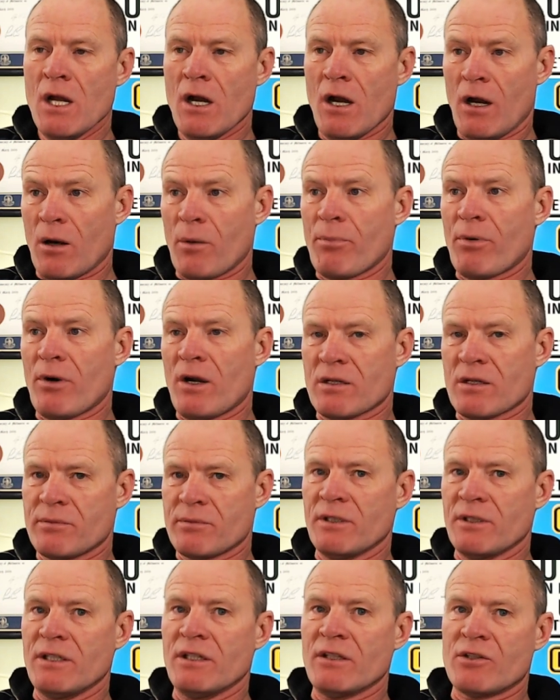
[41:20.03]
are
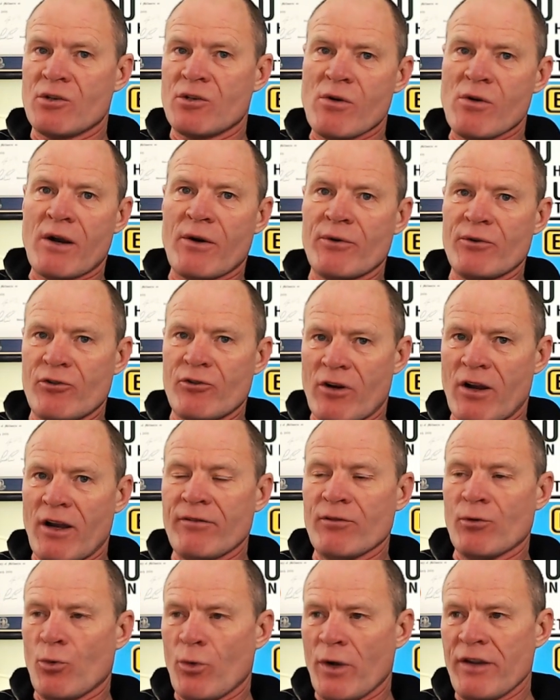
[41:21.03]
approximately a two-hour
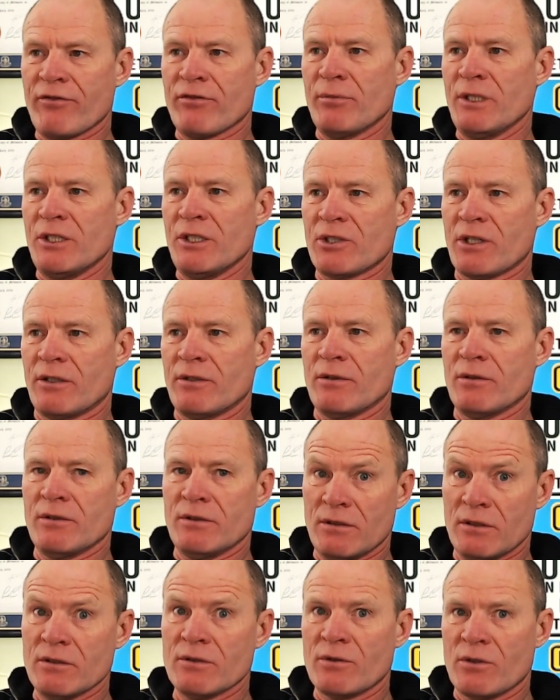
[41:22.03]
drive away from each other,
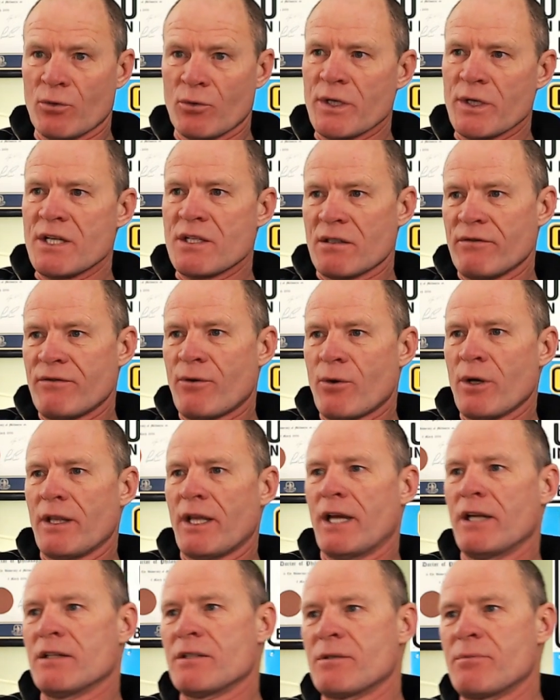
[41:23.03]
and the, reason for
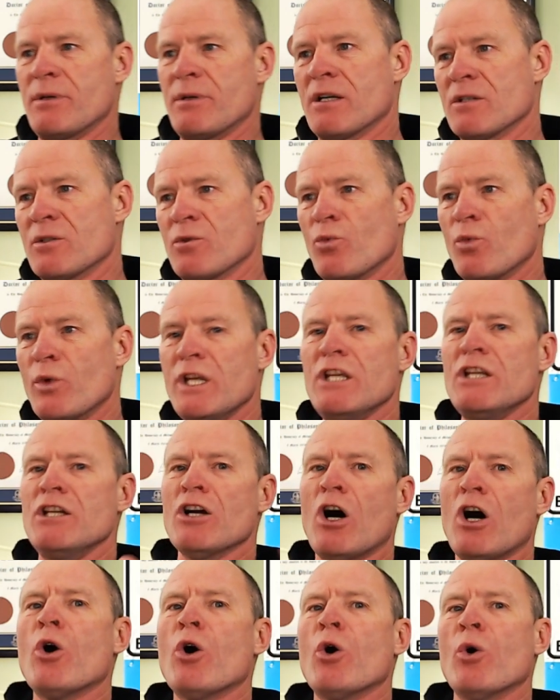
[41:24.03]
that is because we
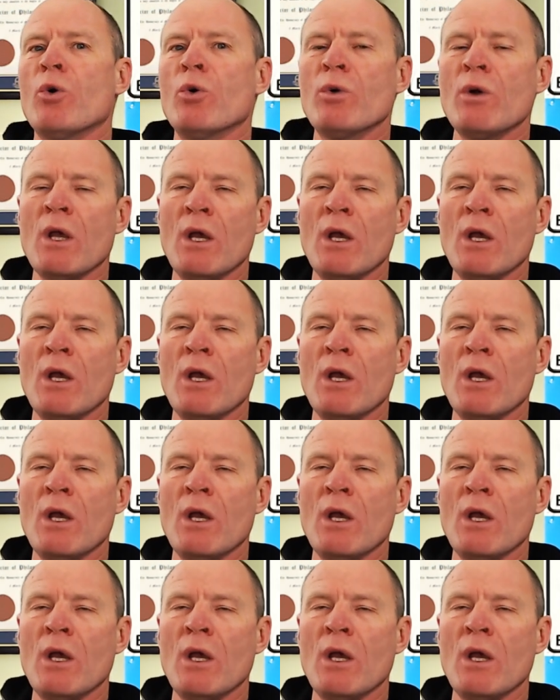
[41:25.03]
know